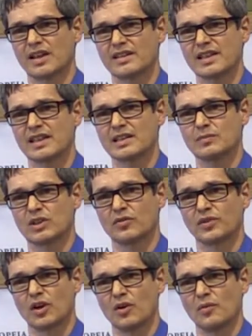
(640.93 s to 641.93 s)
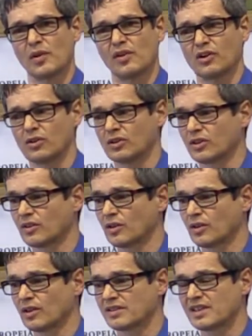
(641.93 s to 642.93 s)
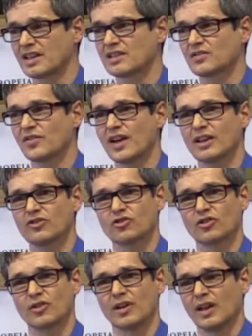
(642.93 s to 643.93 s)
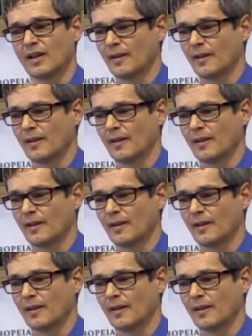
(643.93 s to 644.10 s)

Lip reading: assessment of the overall satisfaction